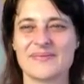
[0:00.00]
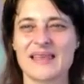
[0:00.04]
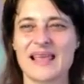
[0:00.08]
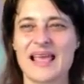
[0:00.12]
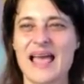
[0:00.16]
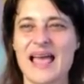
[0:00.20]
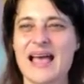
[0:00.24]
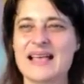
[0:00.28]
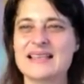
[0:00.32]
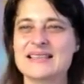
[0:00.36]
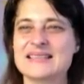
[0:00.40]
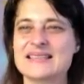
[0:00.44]

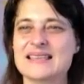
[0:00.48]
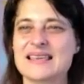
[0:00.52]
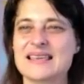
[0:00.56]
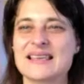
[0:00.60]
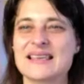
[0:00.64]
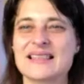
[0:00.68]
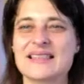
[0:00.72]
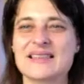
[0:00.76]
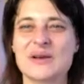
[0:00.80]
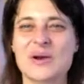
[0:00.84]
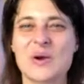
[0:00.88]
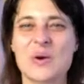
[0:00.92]

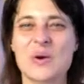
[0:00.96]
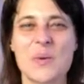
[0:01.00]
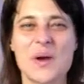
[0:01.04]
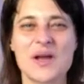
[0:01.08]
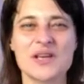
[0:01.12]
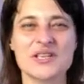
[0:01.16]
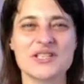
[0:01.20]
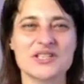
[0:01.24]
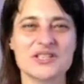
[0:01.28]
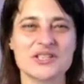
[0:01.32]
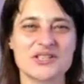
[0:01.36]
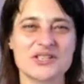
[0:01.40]
asking the
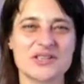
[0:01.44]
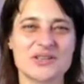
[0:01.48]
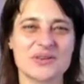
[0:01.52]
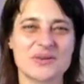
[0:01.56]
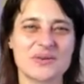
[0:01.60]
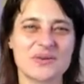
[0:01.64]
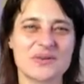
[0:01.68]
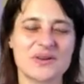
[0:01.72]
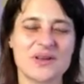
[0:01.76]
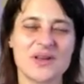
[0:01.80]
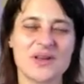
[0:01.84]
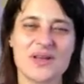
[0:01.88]

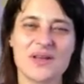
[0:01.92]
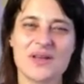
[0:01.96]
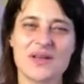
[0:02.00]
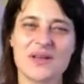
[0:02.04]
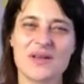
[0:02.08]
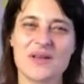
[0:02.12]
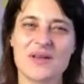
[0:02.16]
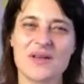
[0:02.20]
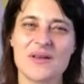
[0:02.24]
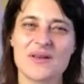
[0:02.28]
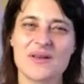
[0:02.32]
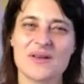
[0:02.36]
question
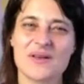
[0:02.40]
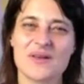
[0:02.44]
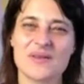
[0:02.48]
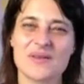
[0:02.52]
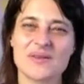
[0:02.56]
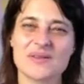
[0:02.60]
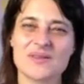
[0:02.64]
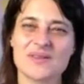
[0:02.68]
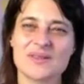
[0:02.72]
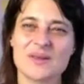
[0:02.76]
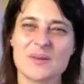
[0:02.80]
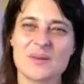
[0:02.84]

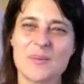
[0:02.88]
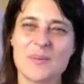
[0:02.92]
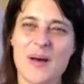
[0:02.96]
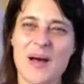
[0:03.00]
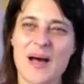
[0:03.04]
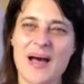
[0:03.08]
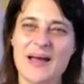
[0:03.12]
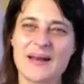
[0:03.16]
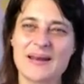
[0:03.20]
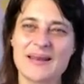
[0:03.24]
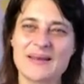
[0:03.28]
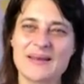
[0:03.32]
to the
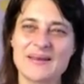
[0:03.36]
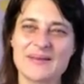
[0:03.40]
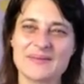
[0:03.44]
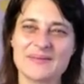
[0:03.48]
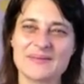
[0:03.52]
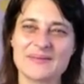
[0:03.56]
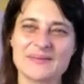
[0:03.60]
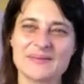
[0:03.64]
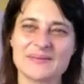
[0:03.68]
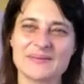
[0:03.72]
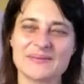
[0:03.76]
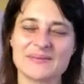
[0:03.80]
body,
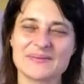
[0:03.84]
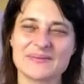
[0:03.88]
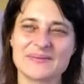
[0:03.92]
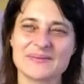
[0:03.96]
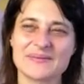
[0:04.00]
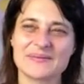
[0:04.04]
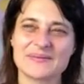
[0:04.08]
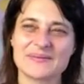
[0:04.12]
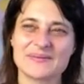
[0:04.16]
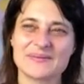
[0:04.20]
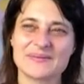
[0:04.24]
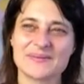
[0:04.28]

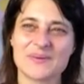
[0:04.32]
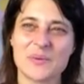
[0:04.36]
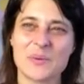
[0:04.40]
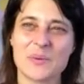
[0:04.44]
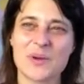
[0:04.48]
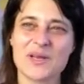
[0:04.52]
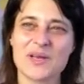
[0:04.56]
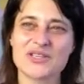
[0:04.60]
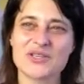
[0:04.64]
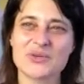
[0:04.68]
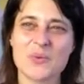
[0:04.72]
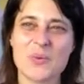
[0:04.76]

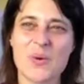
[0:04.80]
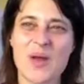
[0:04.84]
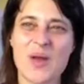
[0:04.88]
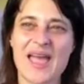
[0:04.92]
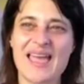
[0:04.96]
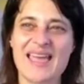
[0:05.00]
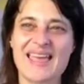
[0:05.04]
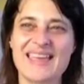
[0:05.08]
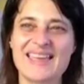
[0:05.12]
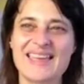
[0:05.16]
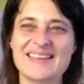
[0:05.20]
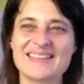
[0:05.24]
which
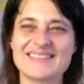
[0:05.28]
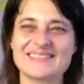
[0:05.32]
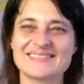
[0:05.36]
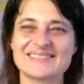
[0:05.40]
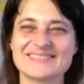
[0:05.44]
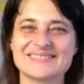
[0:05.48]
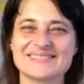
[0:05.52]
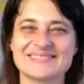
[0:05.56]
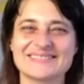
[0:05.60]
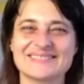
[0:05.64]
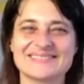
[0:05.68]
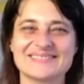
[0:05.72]
way
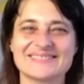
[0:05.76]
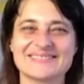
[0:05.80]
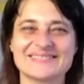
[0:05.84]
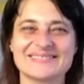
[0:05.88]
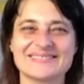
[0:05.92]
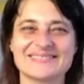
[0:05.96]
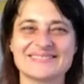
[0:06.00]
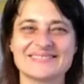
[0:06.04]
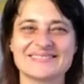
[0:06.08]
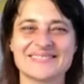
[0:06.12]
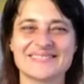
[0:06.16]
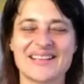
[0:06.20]

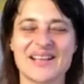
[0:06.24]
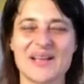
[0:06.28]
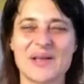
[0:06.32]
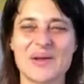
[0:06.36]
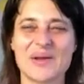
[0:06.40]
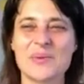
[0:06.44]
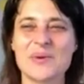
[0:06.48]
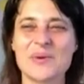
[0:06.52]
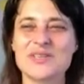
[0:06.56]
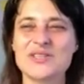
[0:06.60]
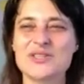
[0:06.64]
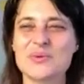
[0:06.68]

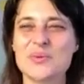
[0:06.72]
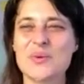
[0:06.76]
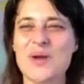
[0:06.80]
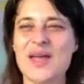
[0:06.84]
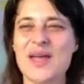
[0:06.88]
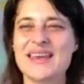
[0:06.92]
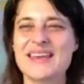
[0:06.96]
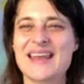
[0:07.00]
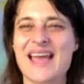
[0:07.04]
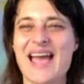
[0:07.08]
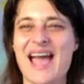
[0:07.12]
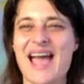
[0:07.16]

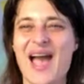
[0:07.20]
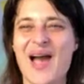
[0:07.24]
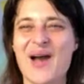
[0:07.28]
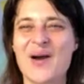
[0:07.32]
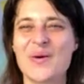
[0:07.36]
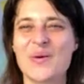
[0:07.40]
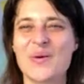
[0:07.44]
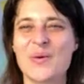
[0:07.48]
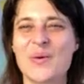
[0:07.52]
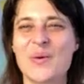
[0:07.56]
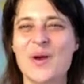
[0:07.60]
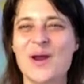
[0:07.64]
now,
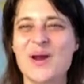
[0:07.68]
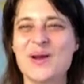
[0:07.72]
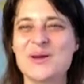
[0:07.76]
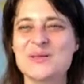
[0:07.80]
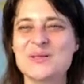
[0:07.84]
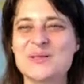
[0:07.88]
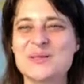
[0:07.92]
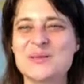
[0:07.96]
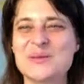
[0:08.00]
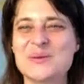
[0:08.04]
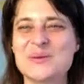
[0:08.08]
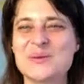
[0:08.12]

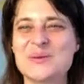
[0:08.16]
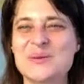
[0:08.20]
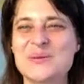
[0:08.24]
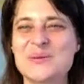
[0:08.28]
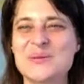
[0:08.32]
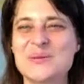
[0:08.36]
where to?